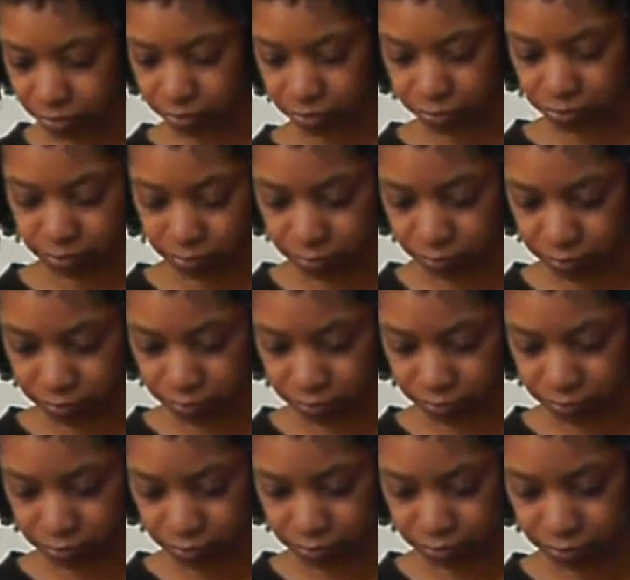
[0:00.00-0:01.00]

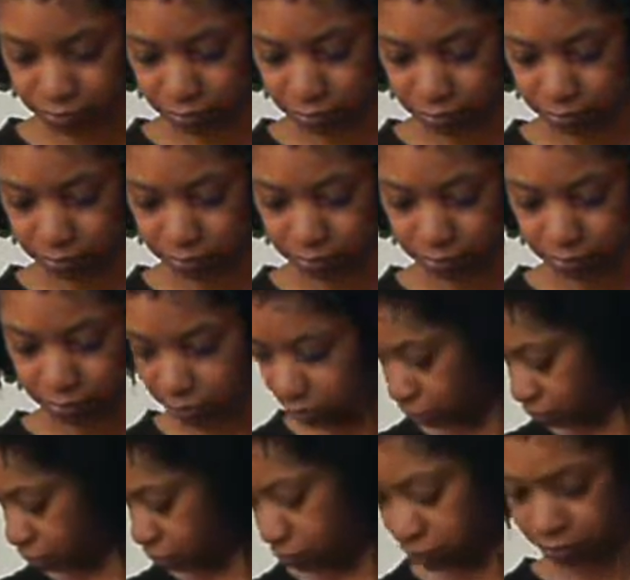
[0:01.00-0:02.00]
yogurt,
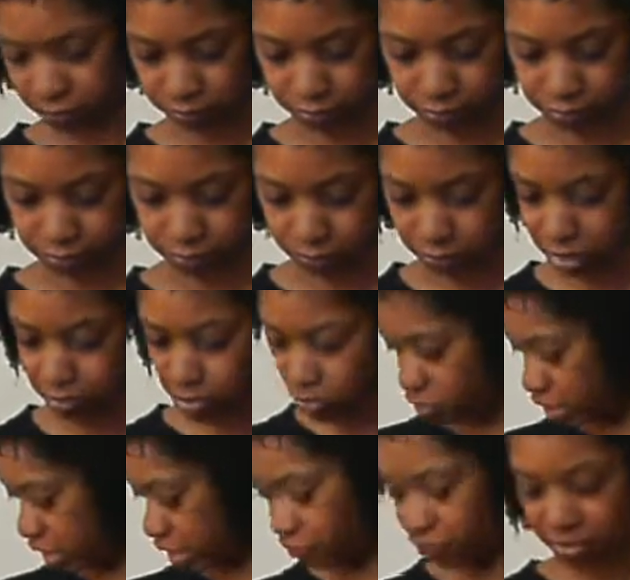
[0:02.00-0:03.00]
and I like to add
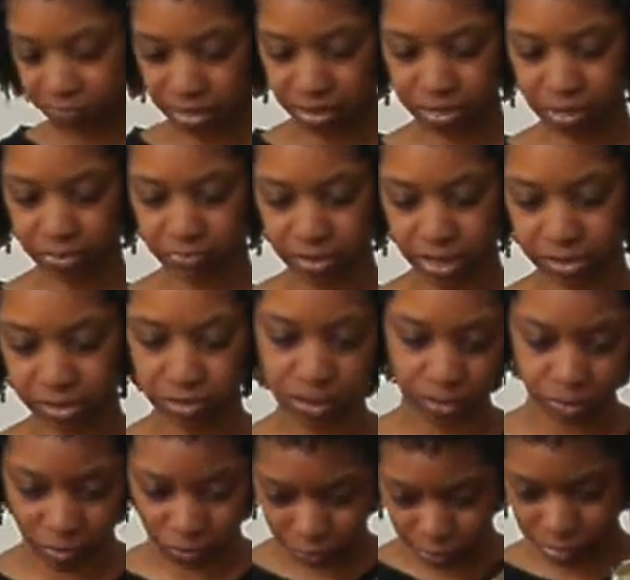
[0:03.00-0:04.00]
a full-fat
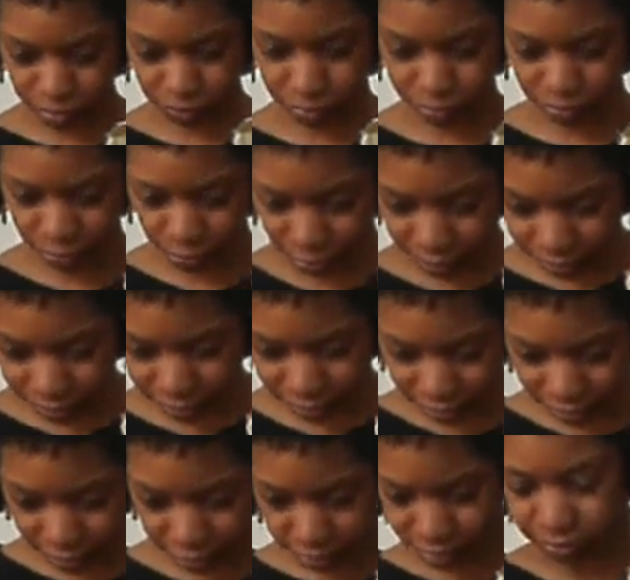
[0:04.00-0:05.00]
yogurt, not
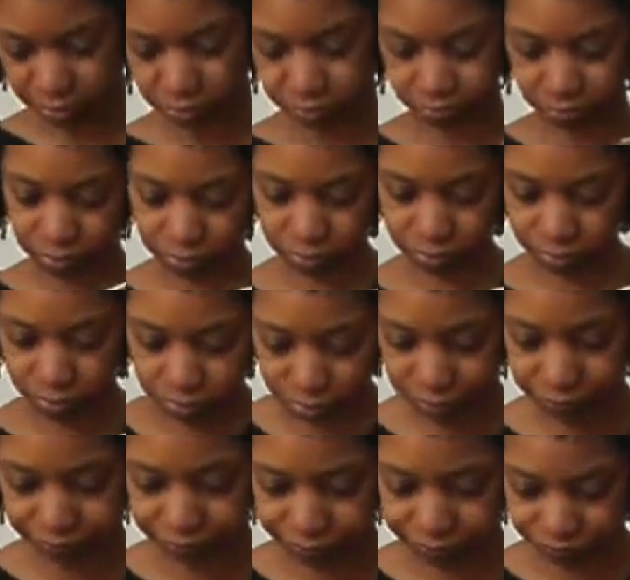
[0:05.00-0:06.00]
low-fat. My hair
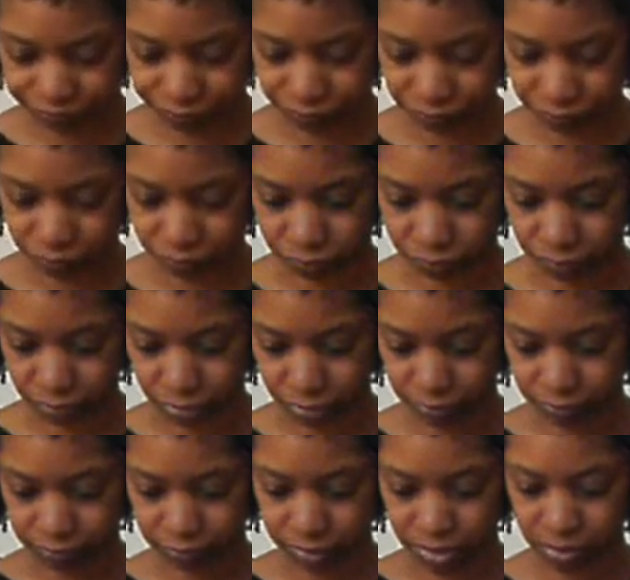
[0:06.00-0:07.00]
really does like fat.
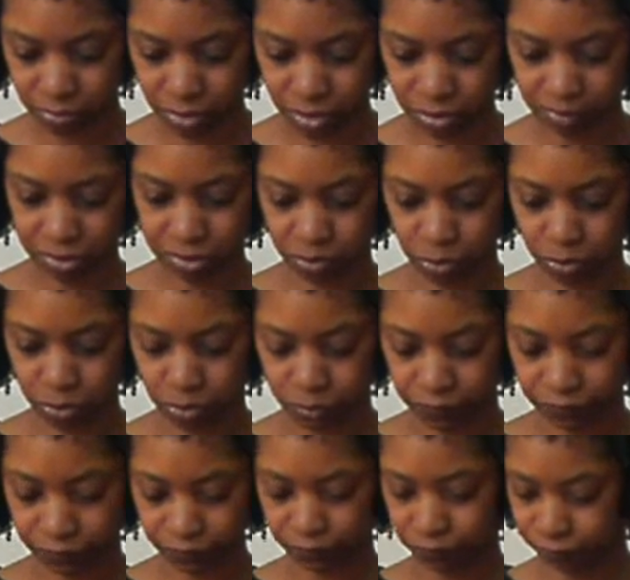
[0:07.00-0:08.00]
The fat makes
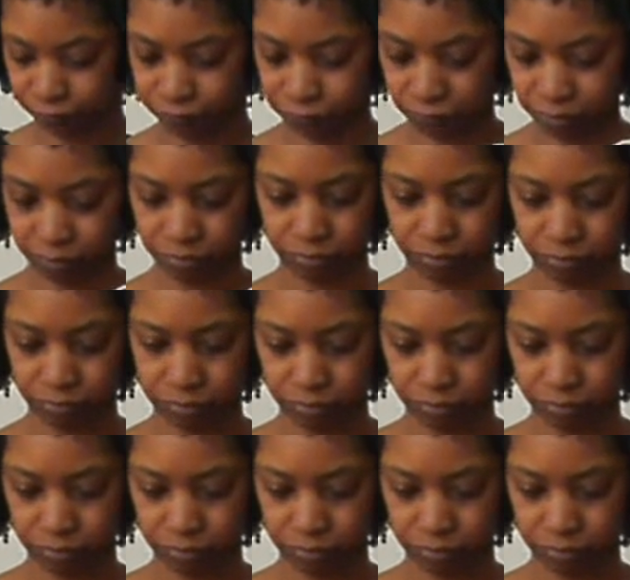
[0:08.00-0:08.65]
for a more